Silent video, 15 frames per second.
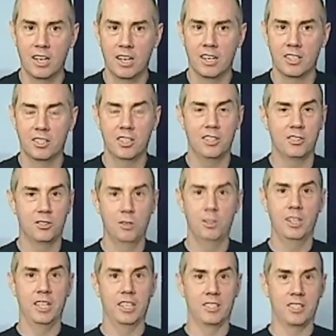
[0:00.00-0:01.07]
Just do
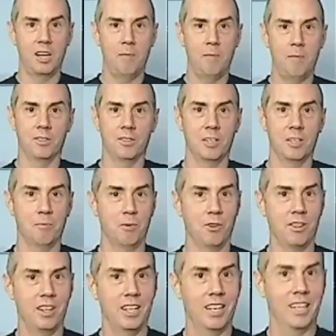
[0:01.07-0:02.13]
these couple simple
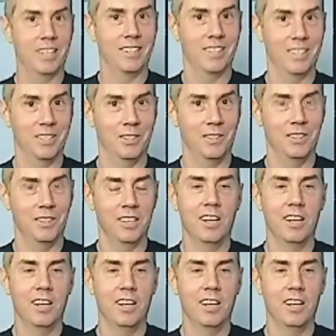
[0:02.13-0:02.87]
things and you'll,